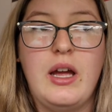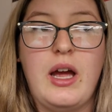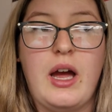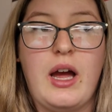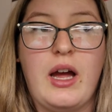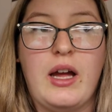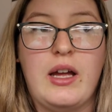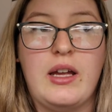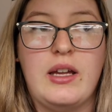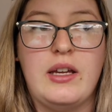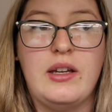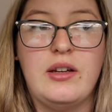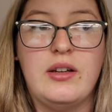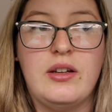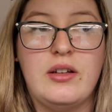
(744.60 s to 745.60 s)

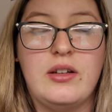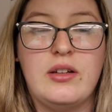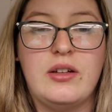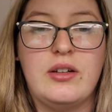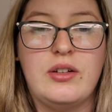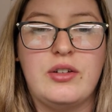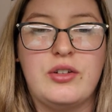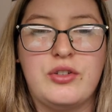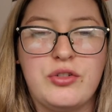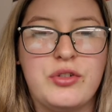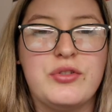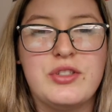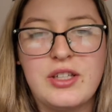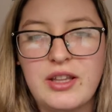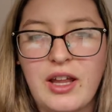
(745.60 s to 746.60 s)
I grew
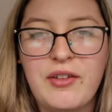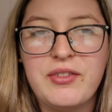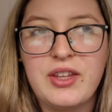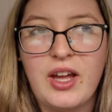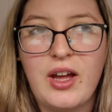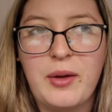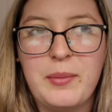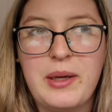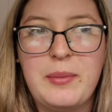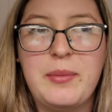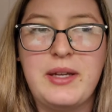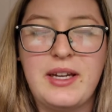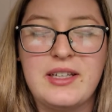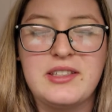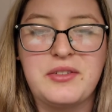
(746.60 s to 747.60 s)
to love the hobby
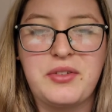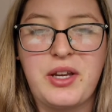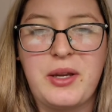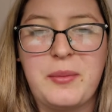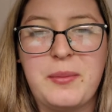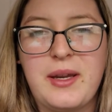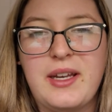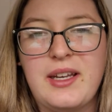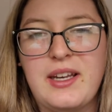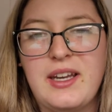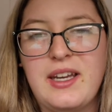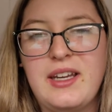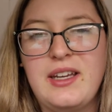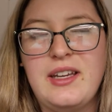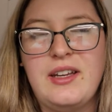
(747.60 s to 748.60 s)
because of him, and
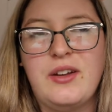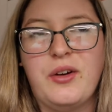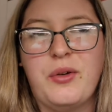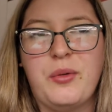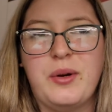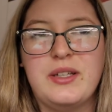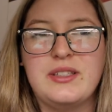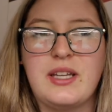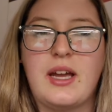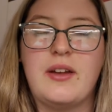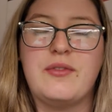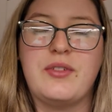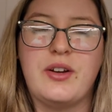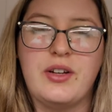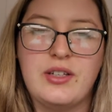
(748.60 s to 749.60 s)
he always had
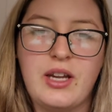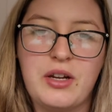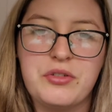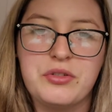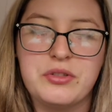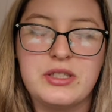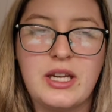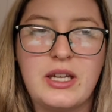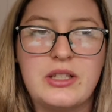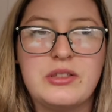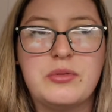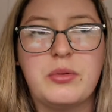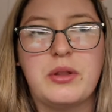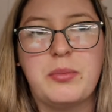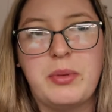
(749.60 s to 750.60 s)
very natural tanks
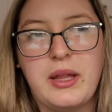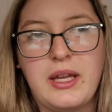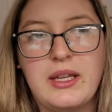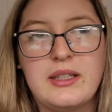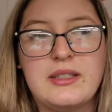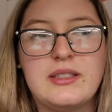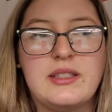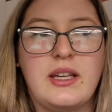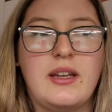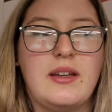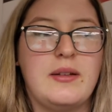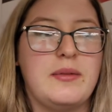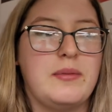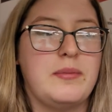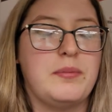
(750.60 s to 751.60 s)
with plants
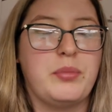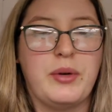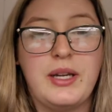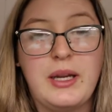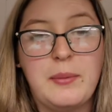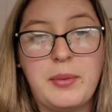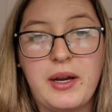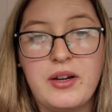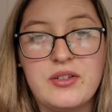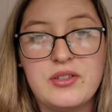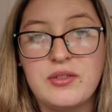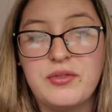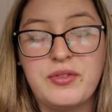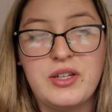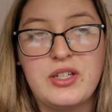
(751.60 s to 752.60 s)
and breeding pairs
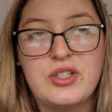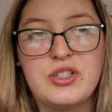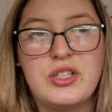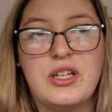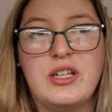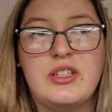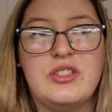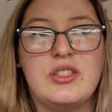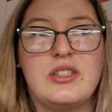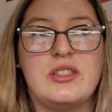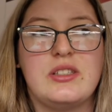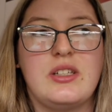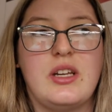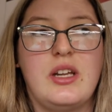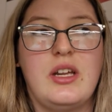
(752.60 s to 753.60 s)
of fish, and it
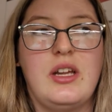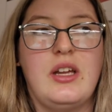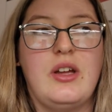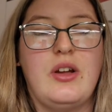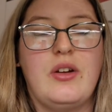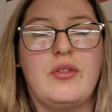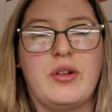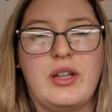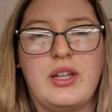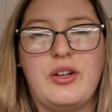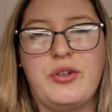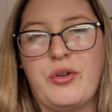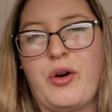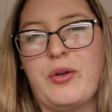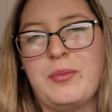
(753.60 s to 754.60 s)
just really
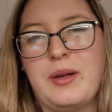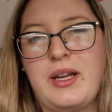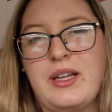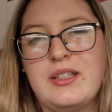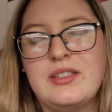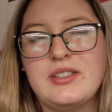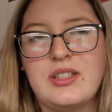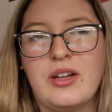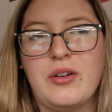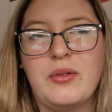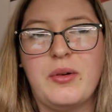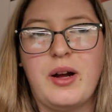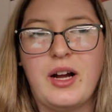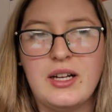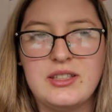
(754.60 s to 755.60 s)
grew on me. So
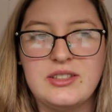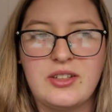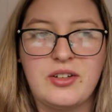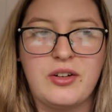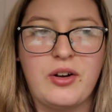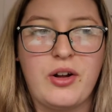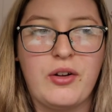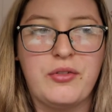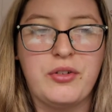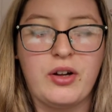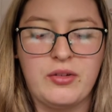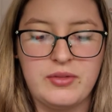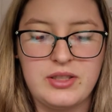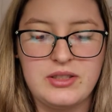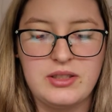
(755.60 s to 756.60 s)
I started off
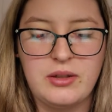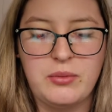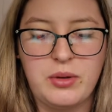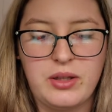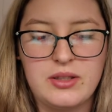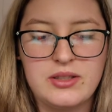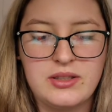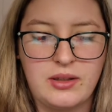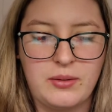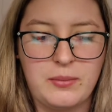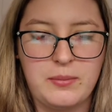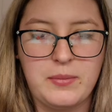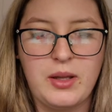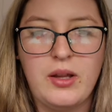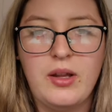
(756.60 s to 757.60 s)
obviously with some